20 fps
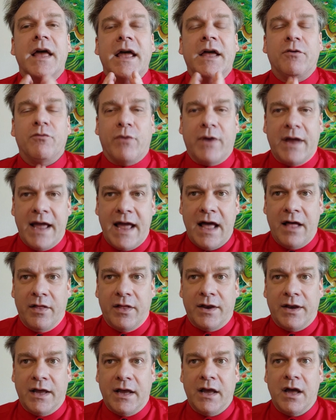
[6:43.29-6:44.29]
In
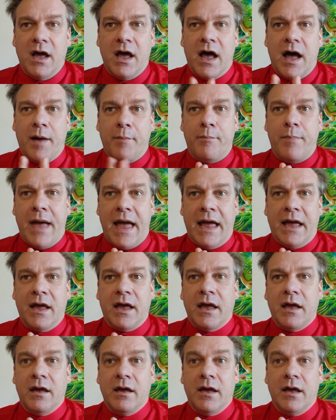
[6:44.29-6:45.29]
reality, a
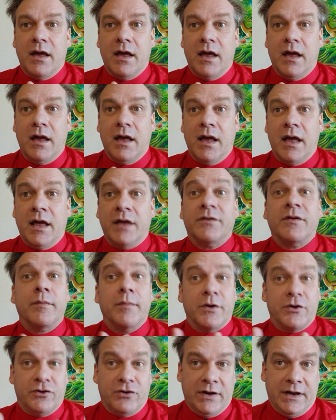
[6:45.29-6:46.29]
bank is a
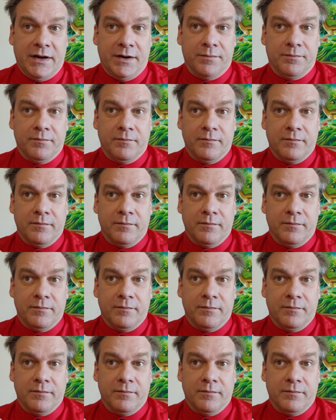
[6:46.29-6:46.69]
machine.